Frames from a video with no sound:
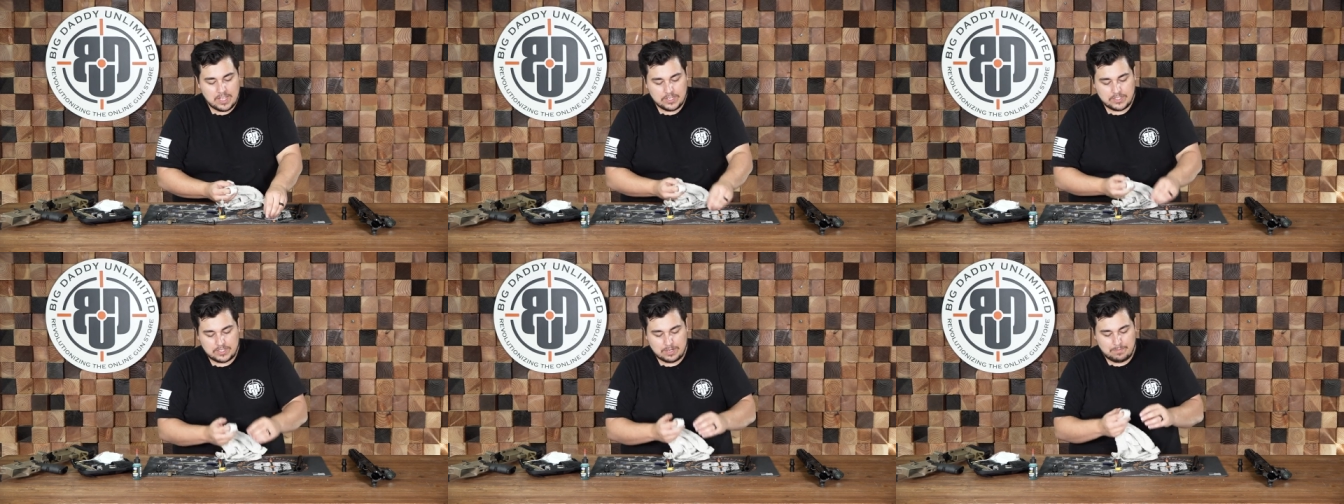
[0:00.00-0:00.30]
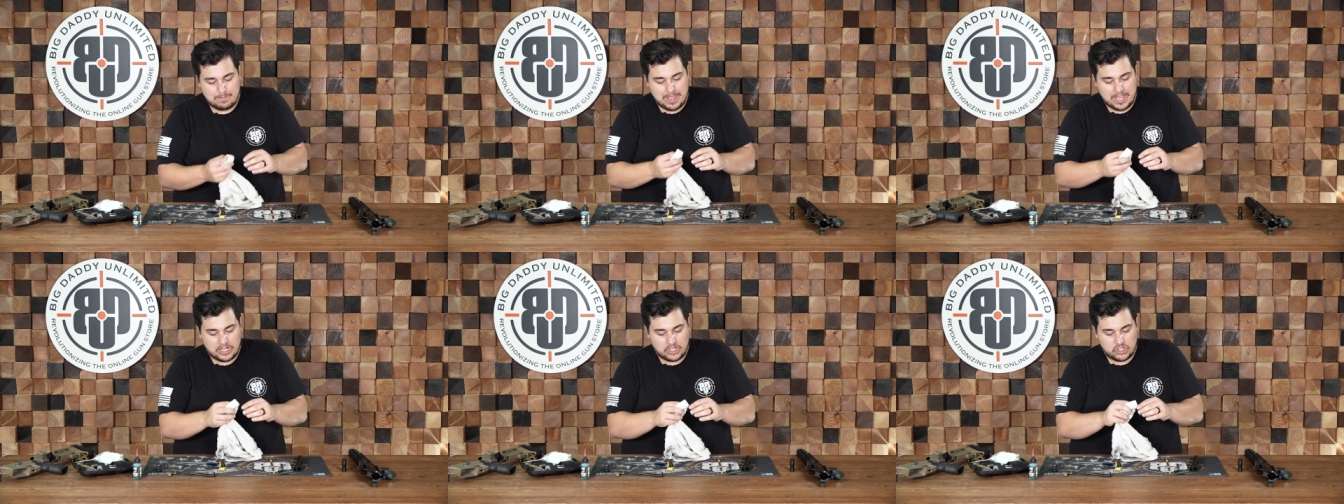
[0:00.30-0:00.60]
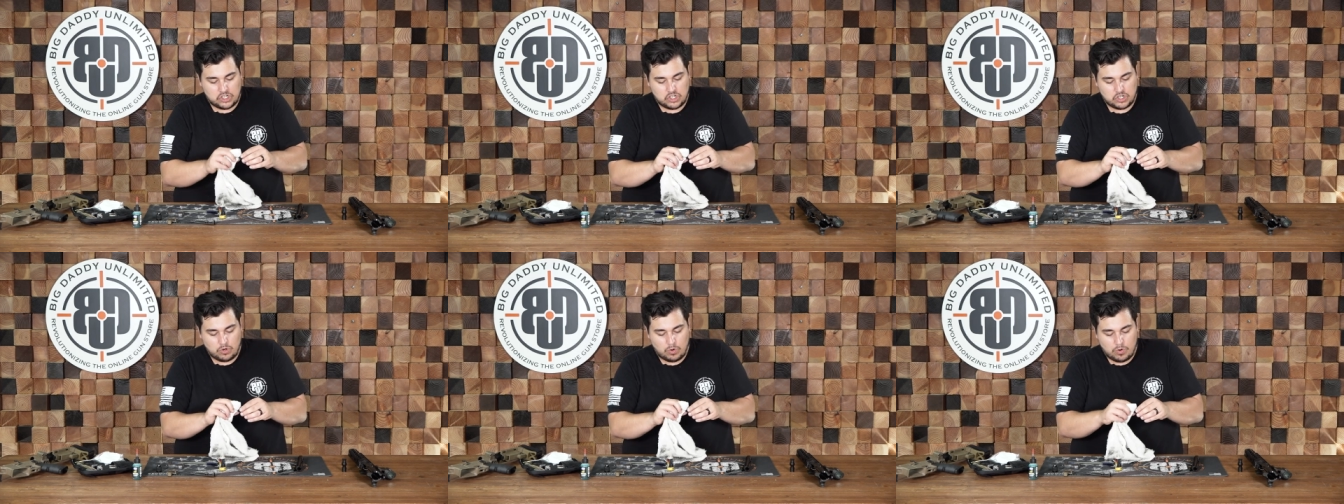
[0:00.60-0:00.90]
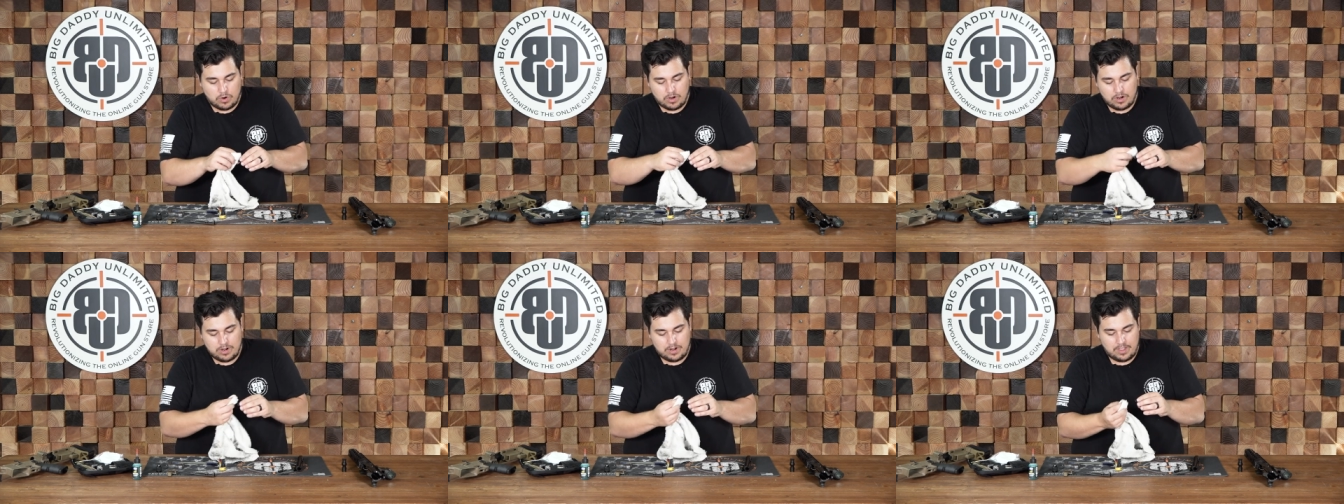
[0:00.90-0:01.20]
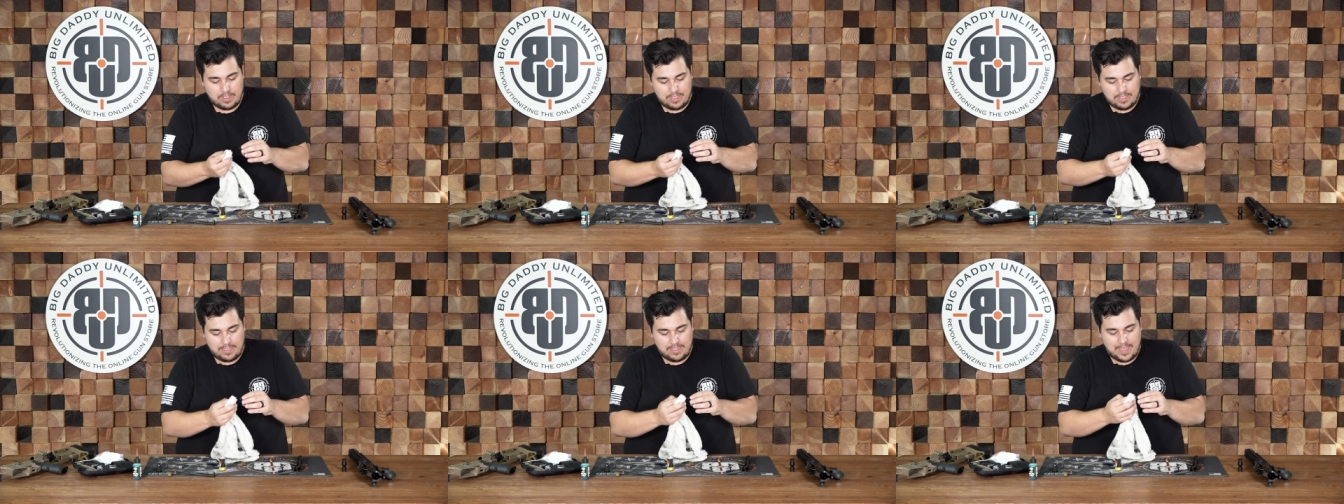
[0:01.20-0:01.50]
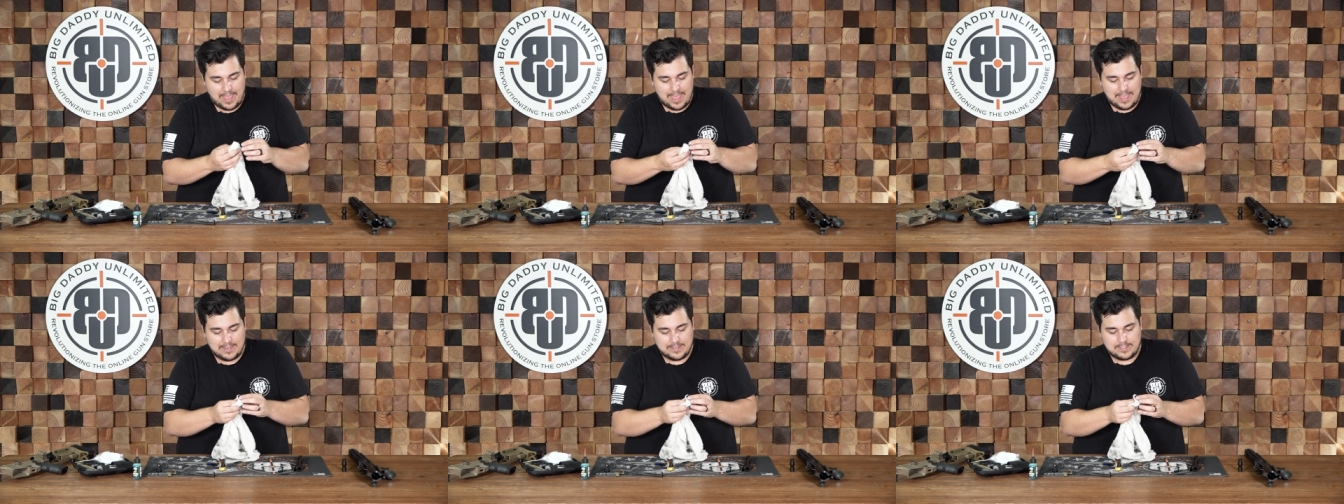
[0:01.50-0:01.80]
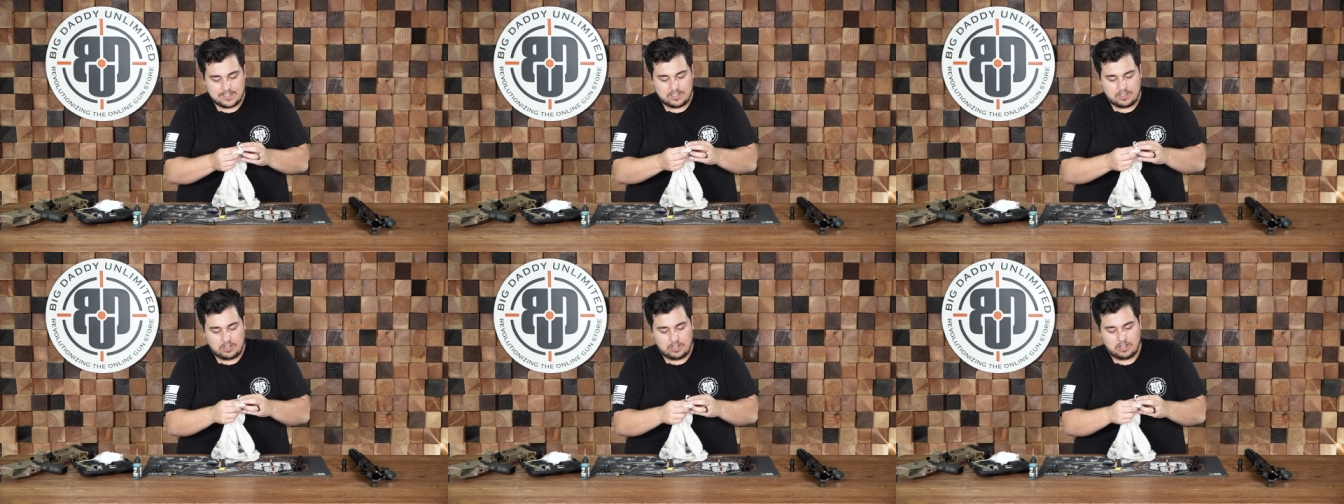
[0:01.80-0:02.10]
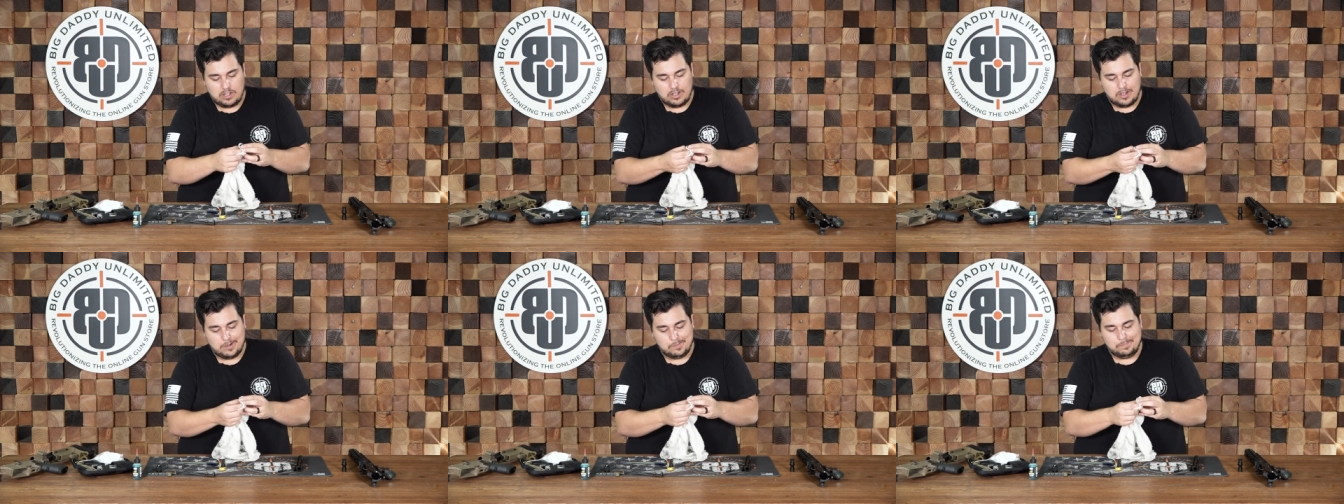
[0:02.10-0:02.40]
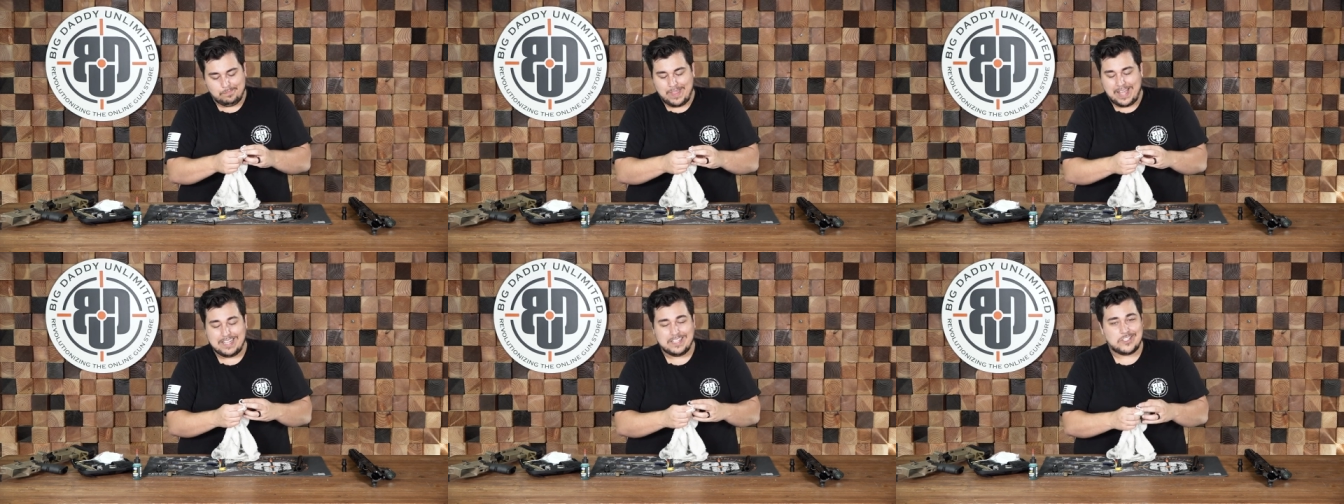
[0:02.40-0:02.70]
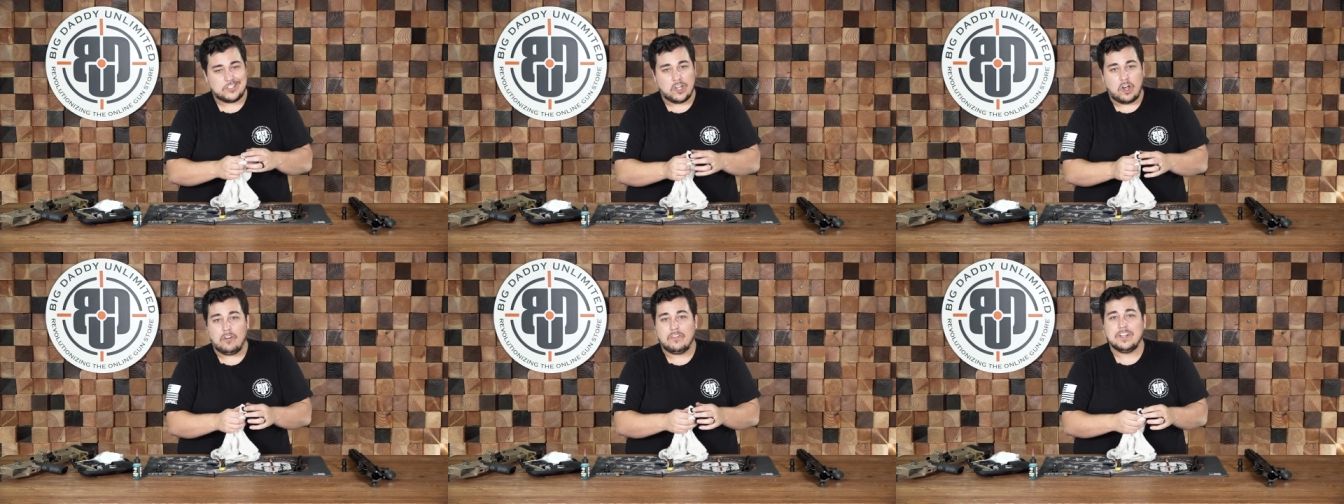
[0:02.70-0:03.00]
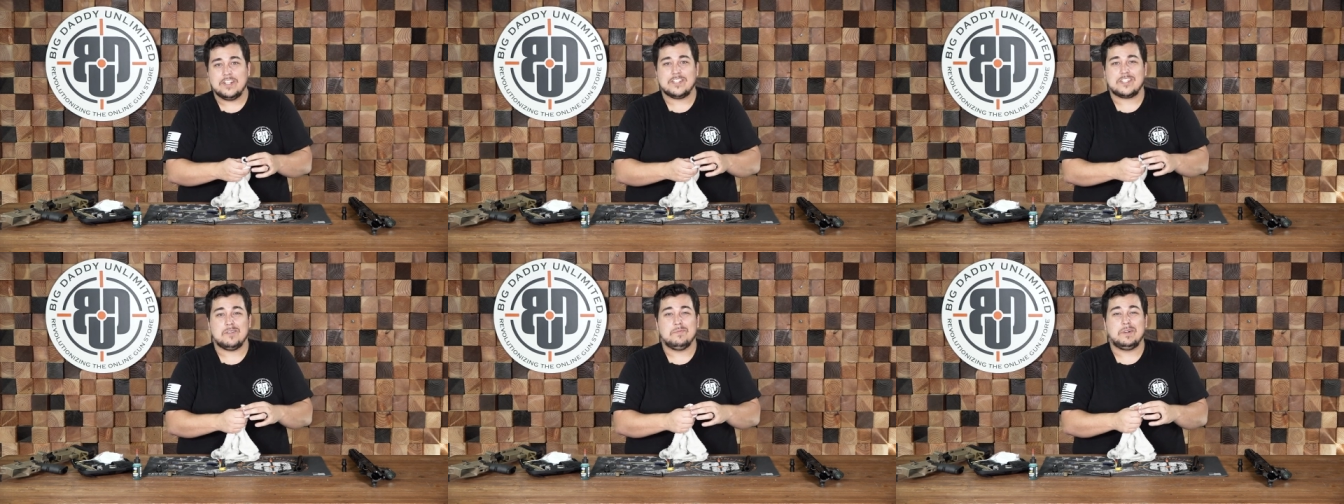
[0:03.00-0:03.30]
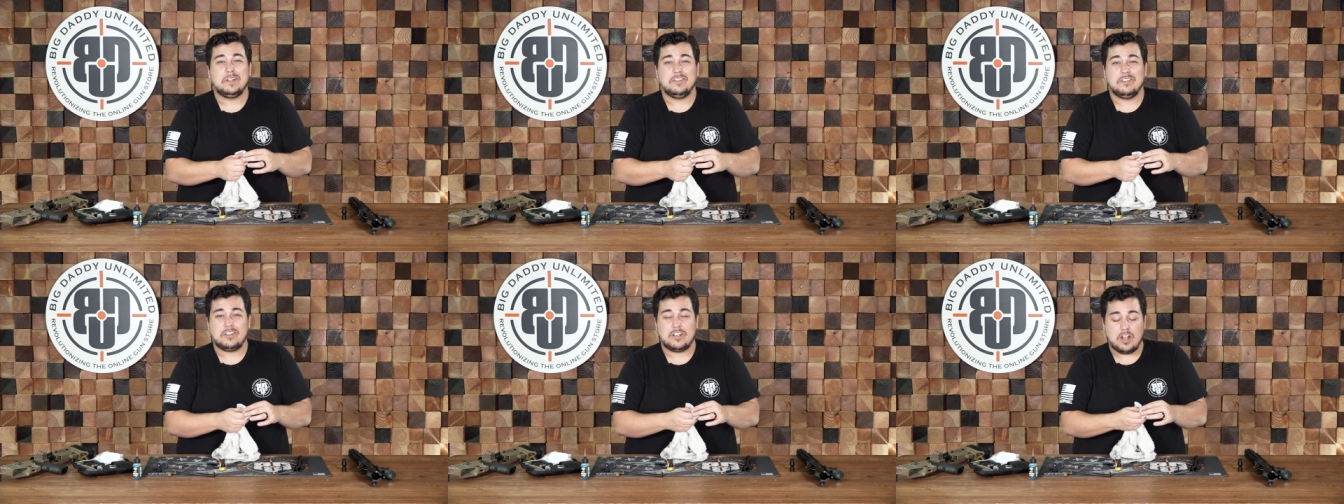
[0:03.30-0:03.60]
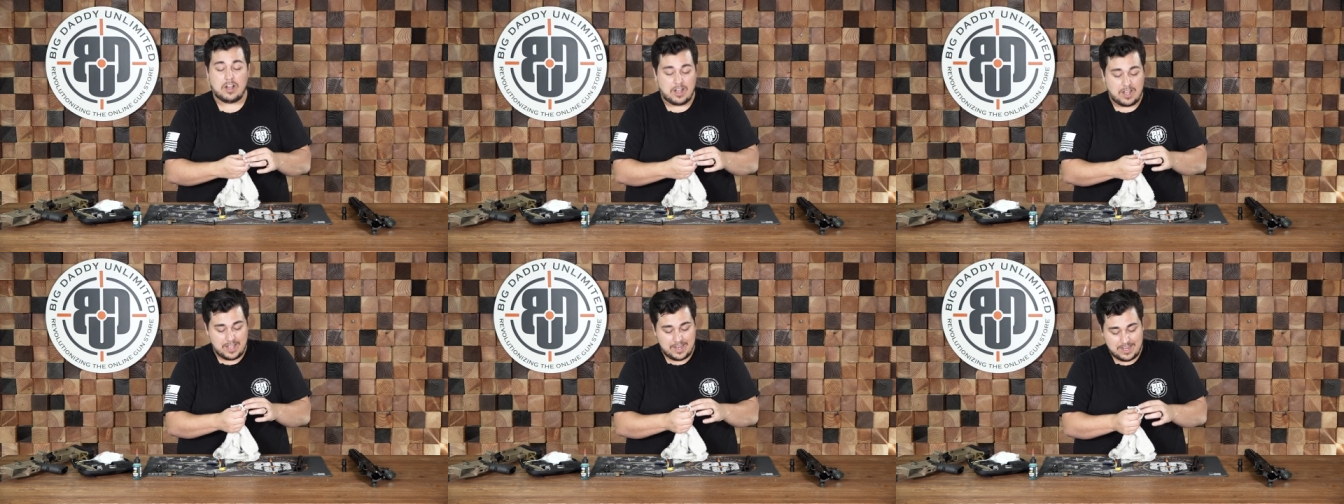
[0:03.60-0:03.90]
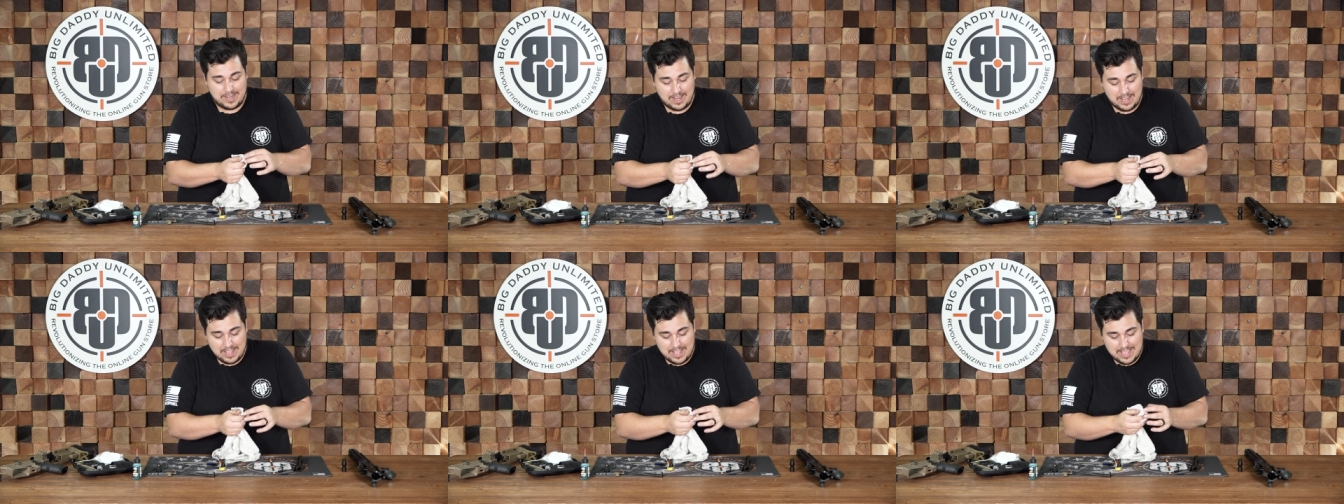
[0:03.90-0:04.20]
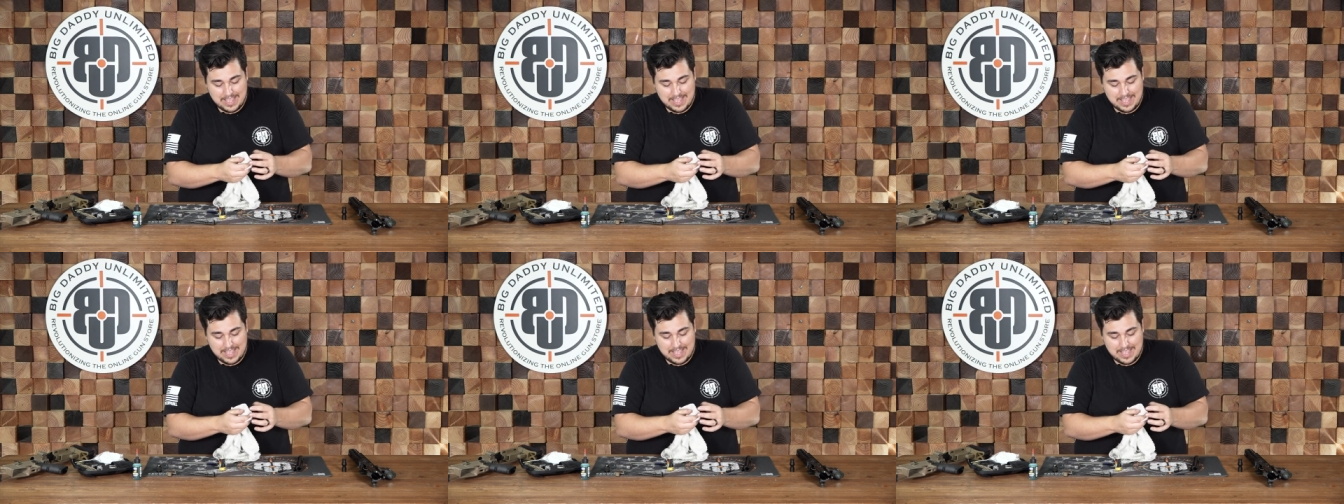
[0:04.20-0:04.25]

to make sure that um, that solvent is completely gone.